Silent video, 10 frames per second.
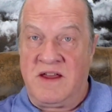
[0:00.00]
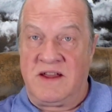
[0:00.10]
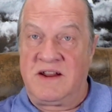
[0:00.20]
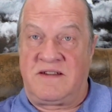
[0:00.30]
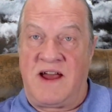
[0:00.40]

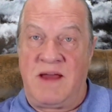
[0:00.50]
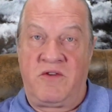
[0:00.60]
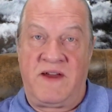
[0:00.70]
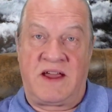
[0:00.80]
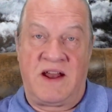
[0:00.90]
in a time
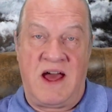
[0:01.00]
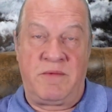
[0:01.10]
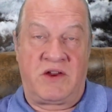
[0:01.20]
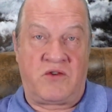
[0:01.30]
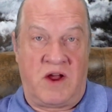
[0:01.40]
of
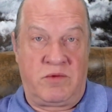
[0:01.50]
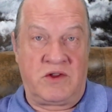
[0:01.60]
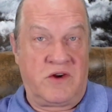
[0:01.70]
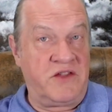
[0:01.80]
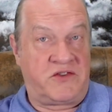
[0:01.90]
economic trouble
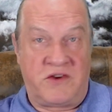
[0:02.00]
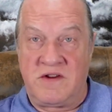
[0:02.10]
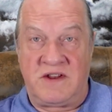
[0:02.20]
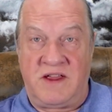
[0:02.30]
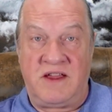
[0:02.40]
or
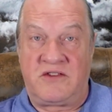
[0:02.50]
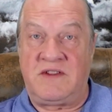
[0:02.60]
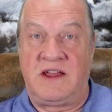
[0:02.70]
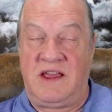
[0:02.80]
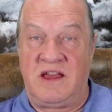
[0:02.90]
uncertainty is
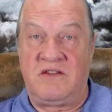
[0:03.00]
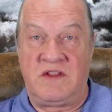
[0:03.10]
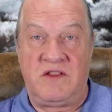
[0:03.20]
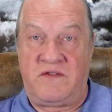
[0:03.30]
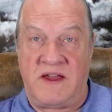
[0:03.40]
to give
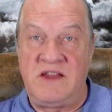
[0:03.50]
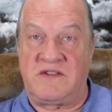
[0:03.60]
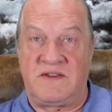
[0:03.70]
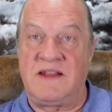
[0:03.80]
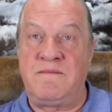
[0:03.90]
in the face
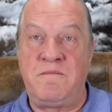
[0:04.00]
of it.